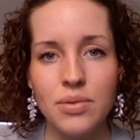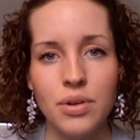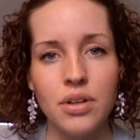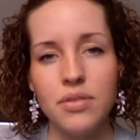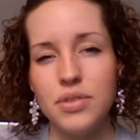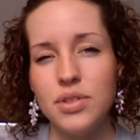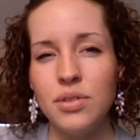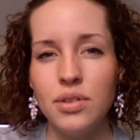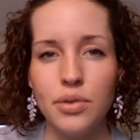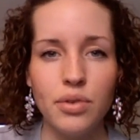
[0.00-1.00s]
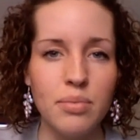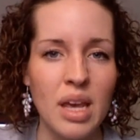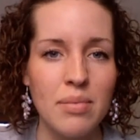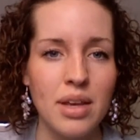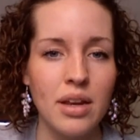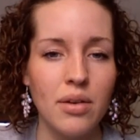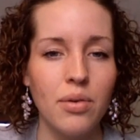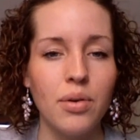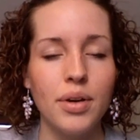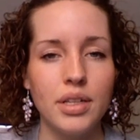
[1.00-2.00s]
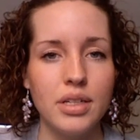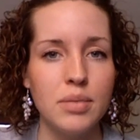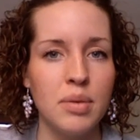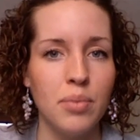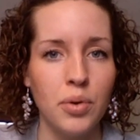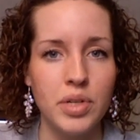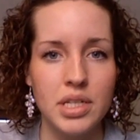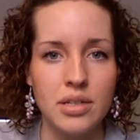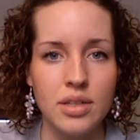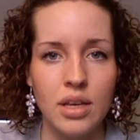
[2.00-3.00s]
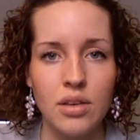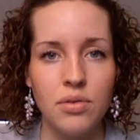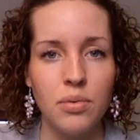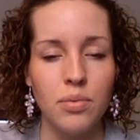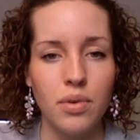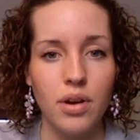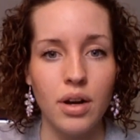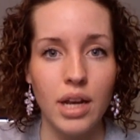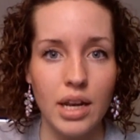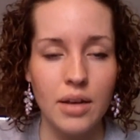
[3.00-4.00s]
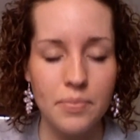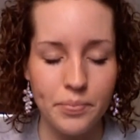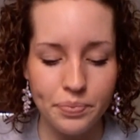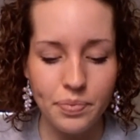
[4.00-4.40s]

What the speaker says: sort of student loan repayment or enlistment bonuses that you are getting.